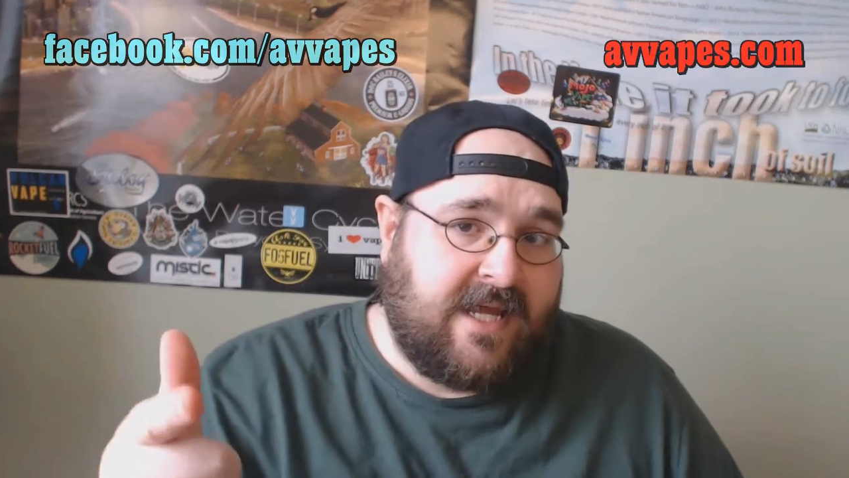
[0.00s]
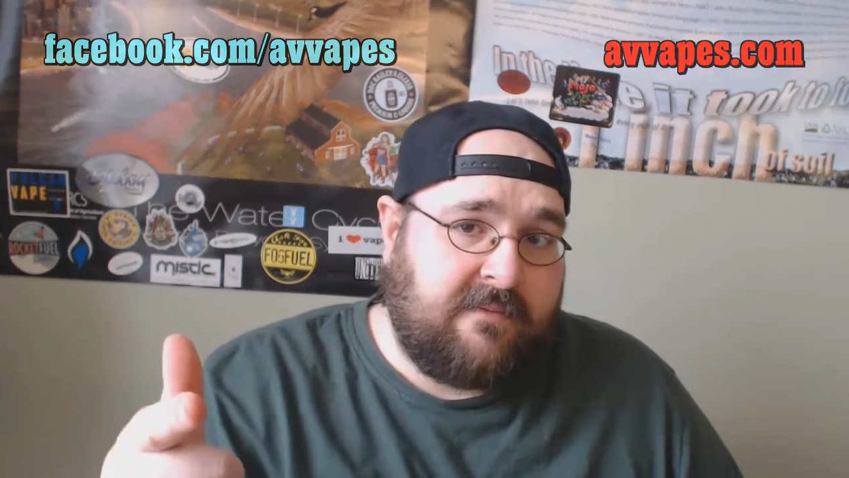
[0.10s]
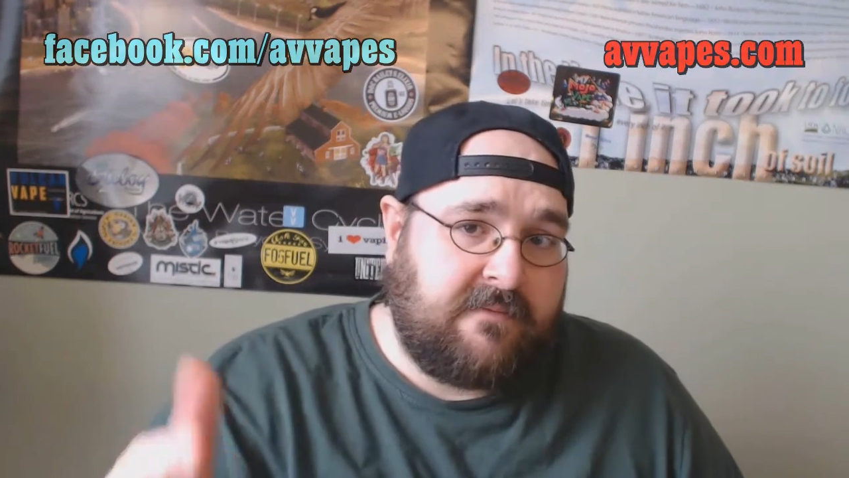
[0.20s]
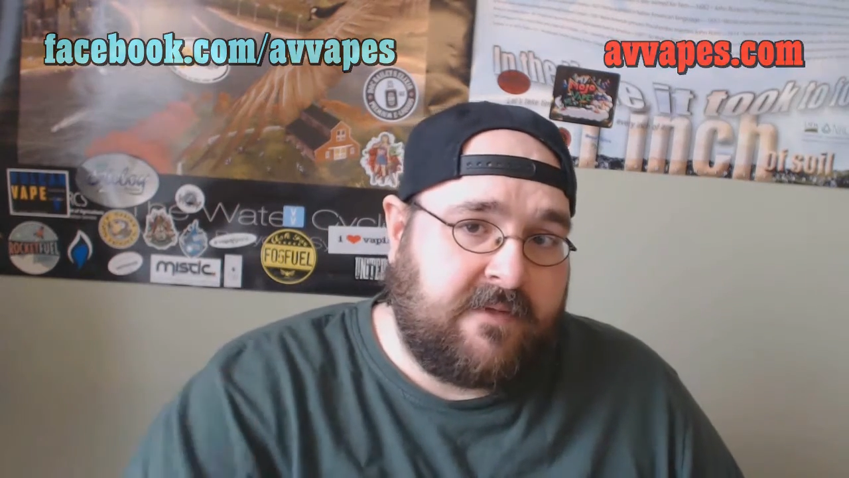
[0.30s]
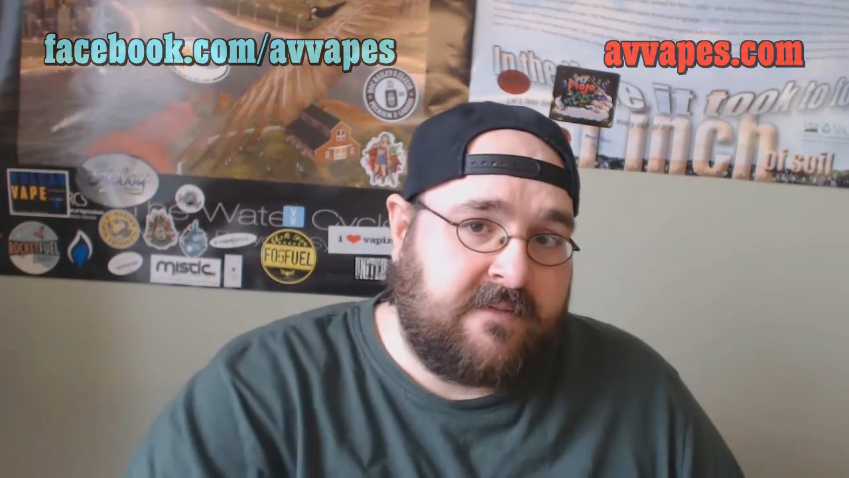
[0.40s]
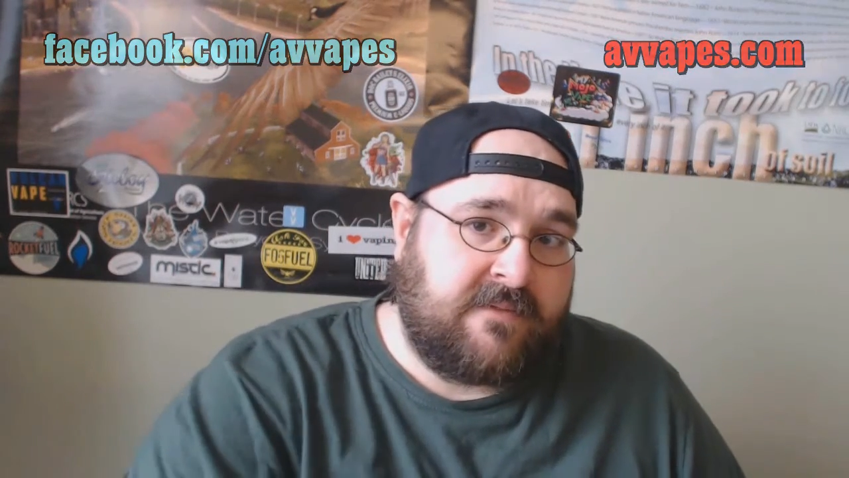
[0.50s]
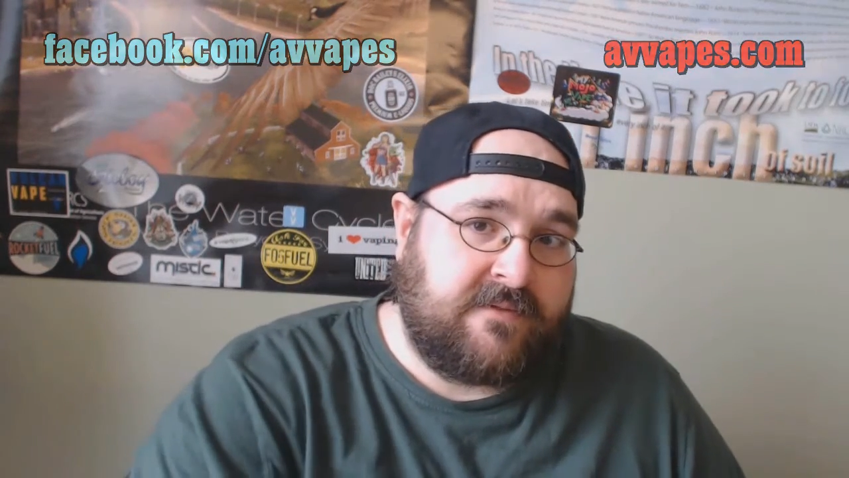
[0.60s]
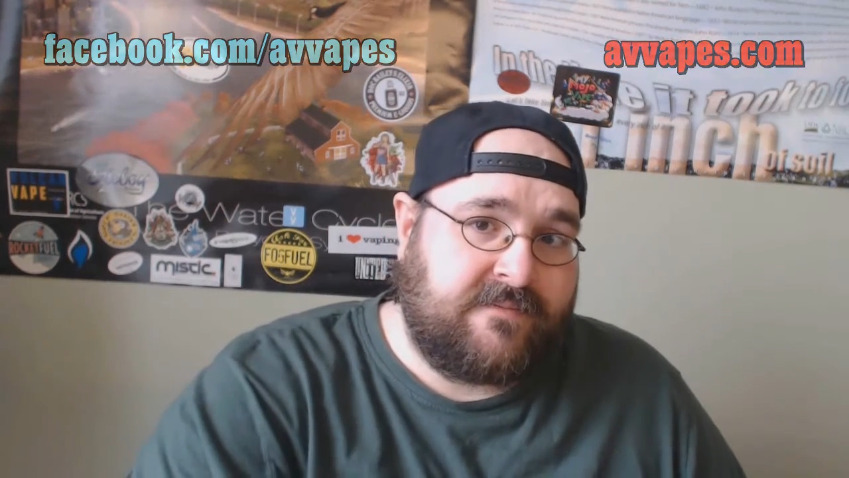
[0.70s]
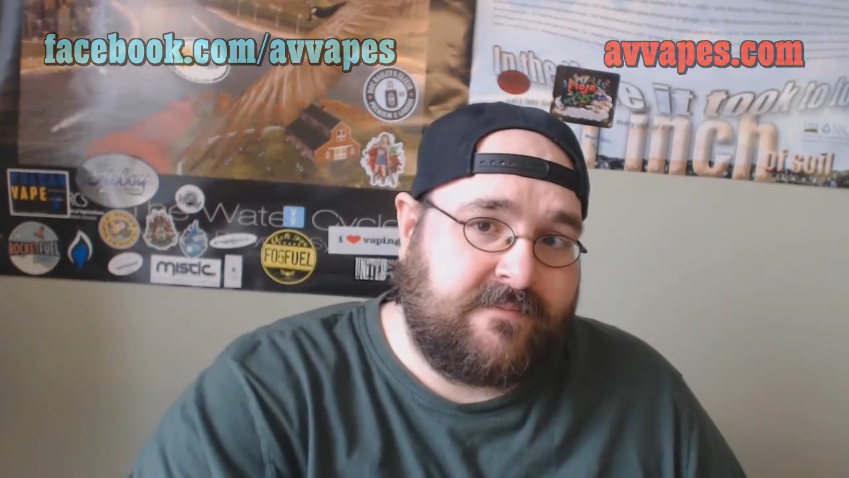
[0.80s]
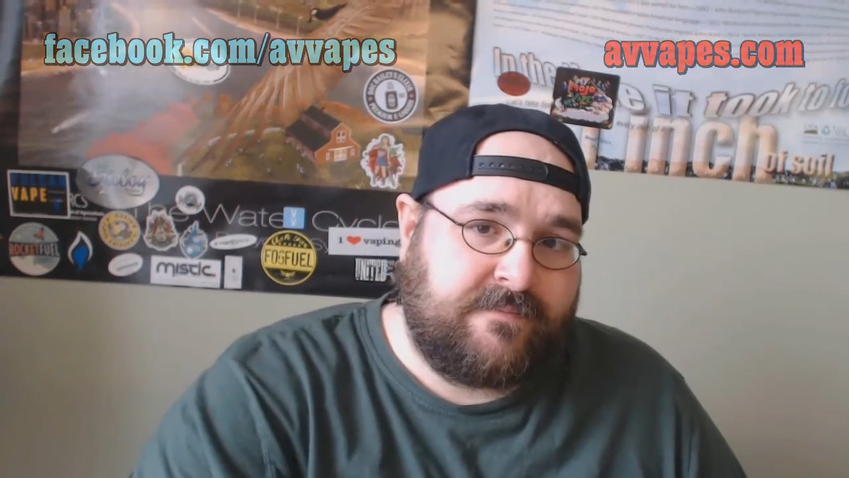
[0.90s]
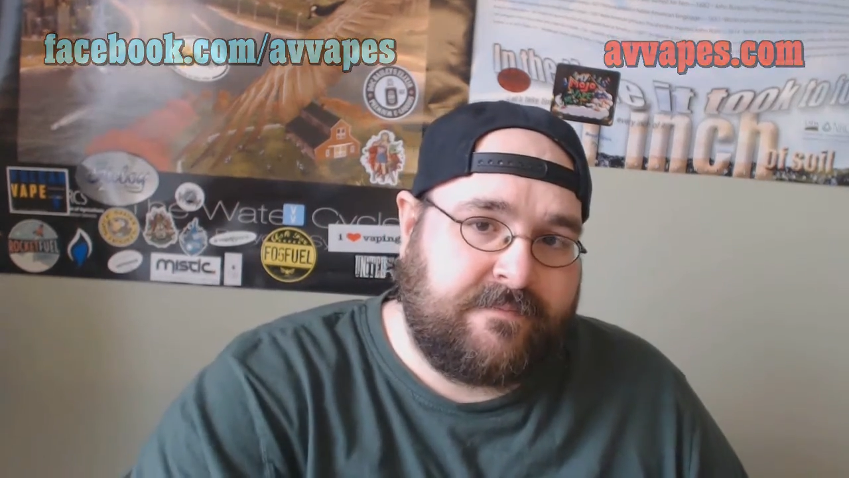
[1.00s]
happy vaping.